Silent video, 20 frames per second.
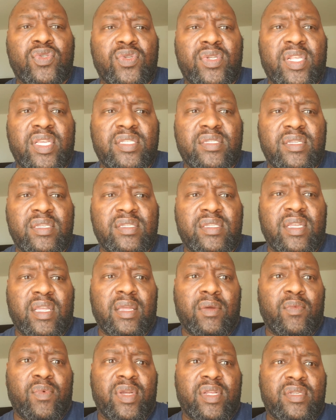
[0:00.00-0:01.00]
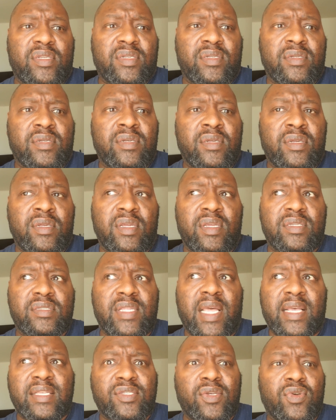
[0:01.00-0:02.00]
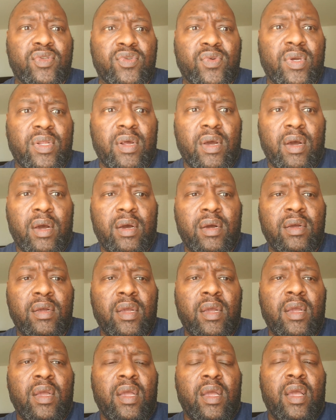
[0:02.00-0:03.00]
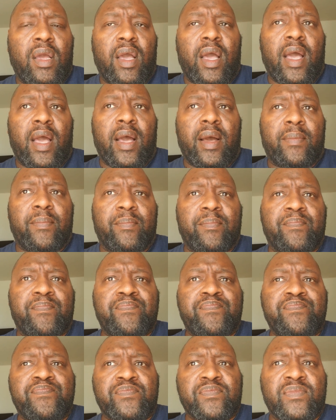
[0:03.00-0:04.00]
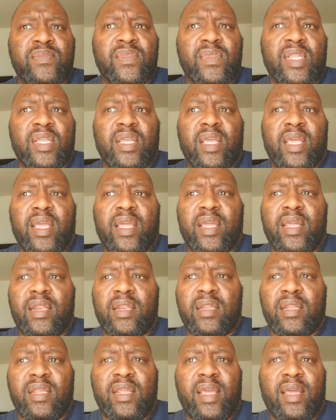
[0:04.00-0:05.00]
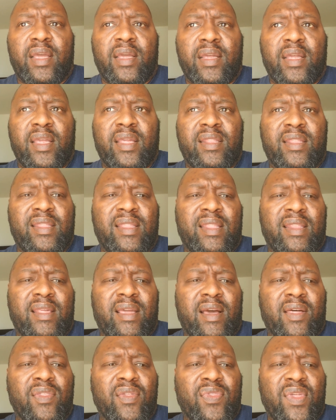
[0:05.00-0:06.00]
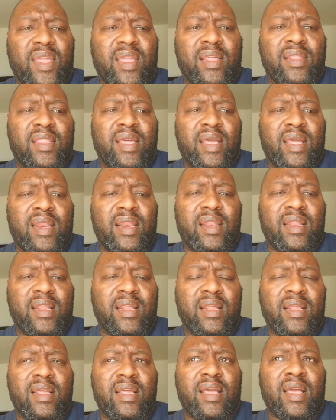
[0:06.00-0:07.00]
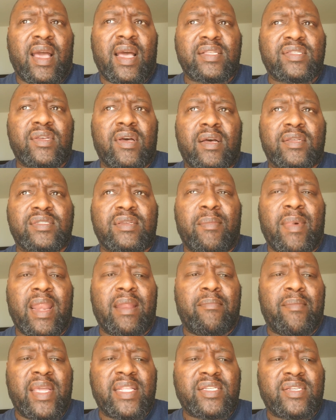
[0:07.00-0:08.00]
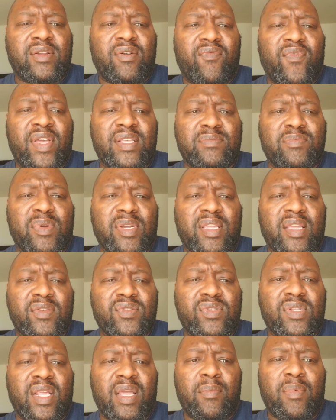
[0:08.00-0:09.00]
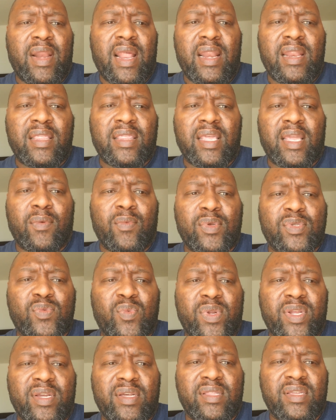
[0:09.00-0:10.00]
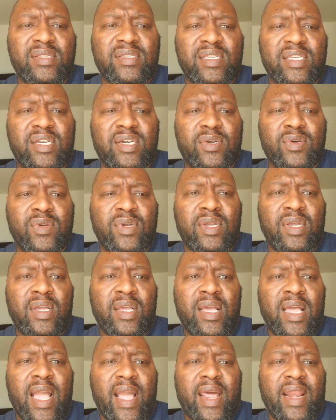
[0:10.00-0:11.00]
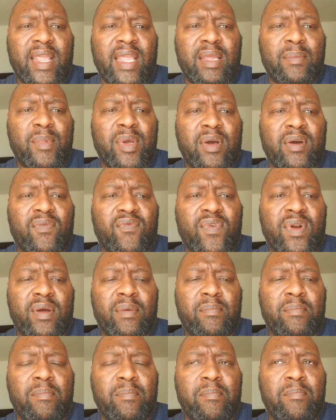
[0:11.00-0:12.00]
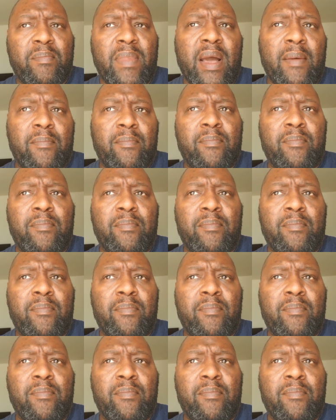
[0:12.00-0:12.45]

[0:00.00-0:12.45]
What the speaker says: distancing, which is not social at all. And yeah, and then the other thing that I saw somebody mention on Facebook yesterday, but I didn't think was real until I got an email from my